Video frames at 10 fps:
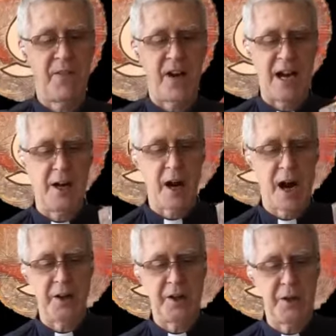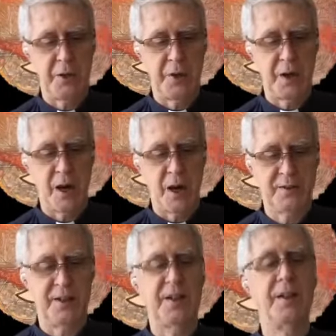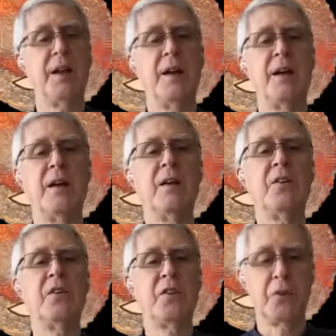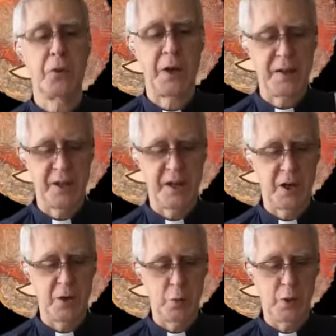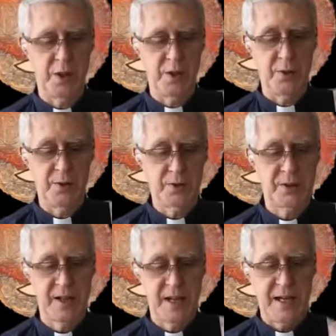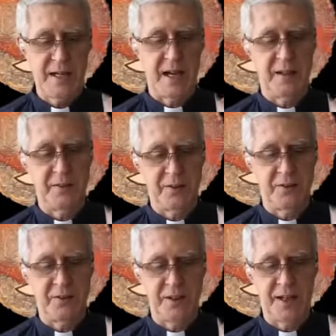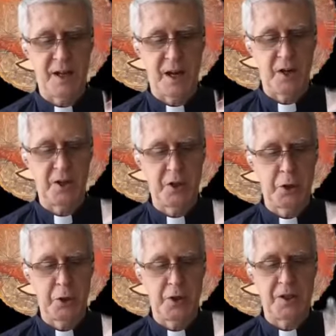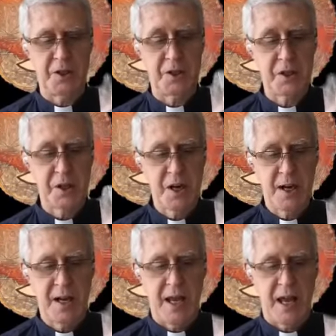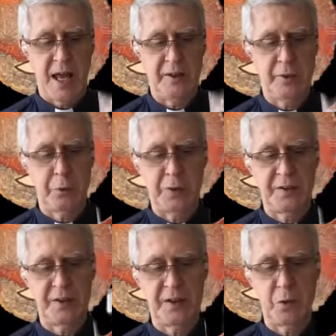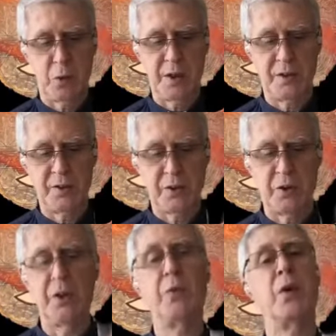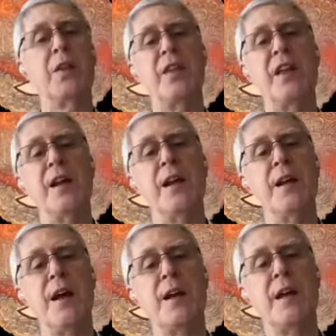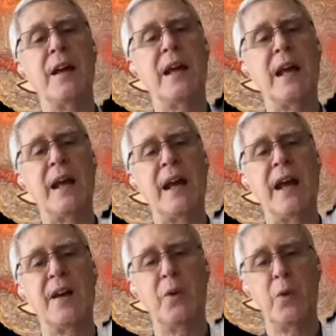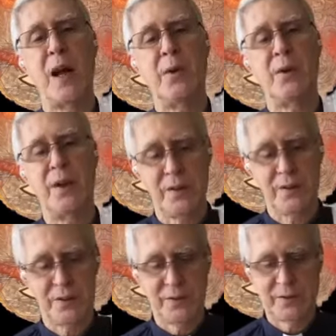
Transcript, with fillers: fire our curiosity, strengthen our wills, and sustain our courage as we seek what is good within and around us.